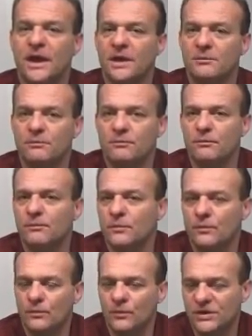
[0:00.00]
And
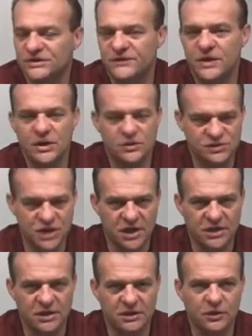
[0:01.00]
this video is
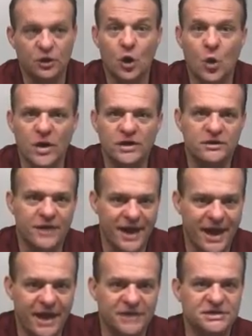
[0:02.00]
not going to go into the
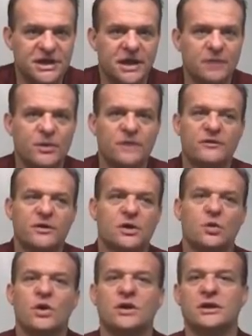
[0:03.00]
HAG setting, but very
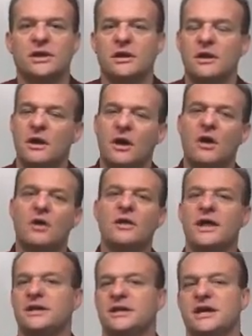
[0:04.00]
quickly, all
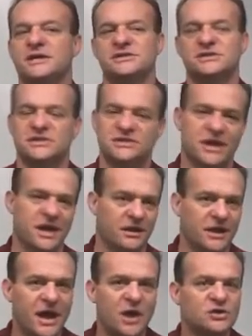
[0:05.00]
that does is
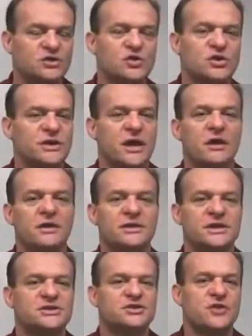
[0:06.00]
allows you to tell the
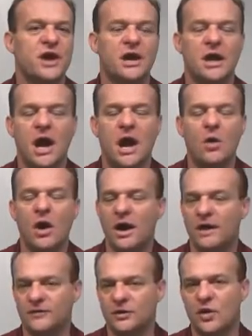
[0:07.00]
DigiTrak how
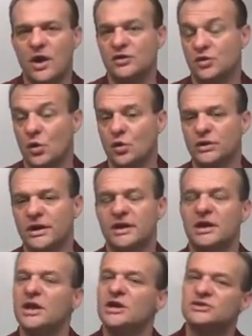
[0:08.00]
high off the ground you're holding
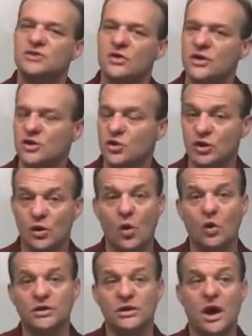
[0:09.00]
it so that you can
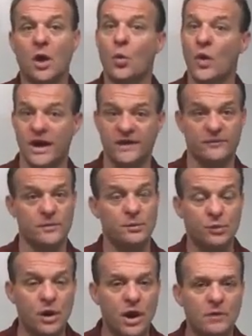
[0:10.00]
hold it away from the
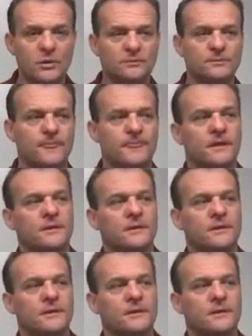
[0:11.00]
problem.